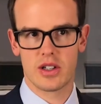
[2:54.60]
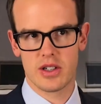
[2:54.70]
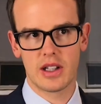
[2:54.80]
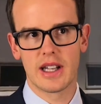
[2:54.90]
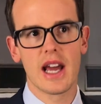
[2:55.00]

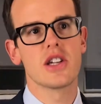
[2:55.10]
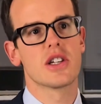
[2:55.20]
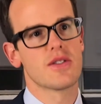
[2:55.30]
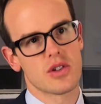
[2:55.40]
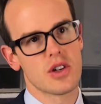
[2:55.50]

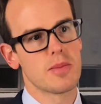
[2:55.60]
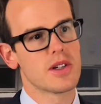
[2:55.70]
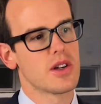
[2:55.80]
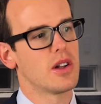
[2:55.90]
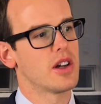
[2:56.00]
consolidation of super.
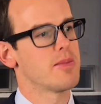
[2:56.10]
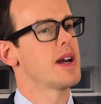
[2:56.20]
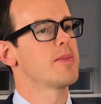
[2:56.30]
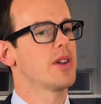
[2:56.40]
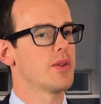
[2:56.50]
So a lot of
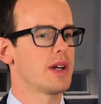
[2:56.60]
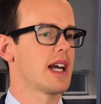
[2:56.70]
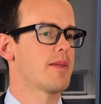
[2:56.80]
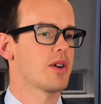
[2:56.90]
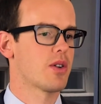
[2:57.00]
people that we
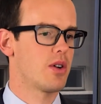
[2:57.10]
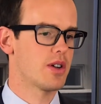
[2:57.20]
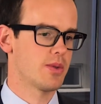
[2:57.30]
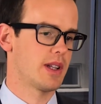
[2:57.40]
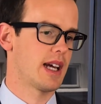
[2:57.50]
come
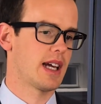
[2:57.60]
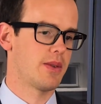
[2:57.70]
across when